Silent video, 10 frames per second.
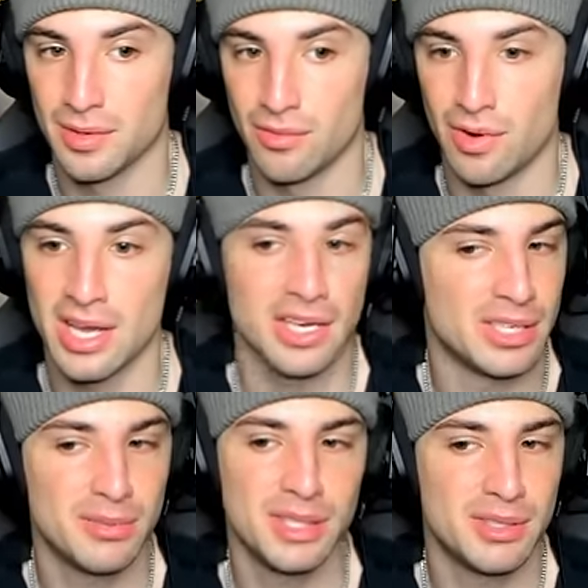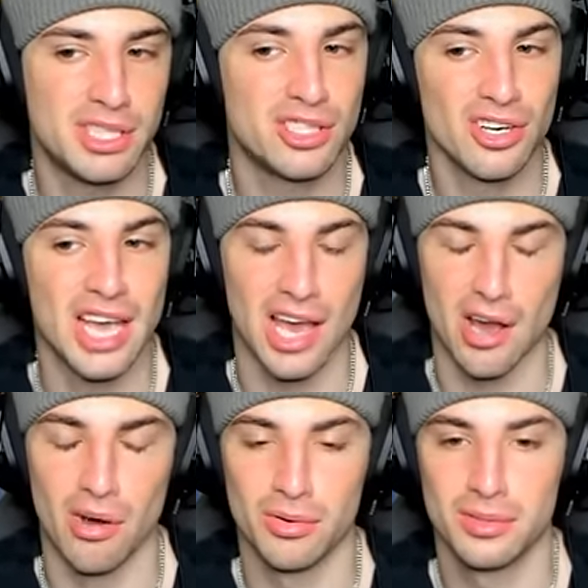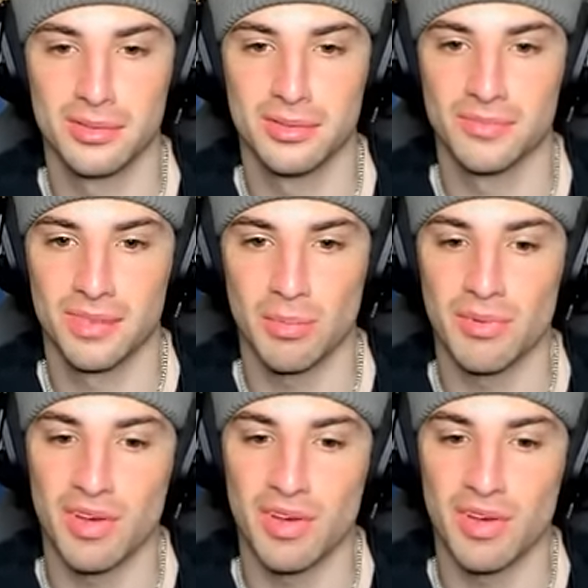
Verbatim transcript: Right? It should K O. I'd be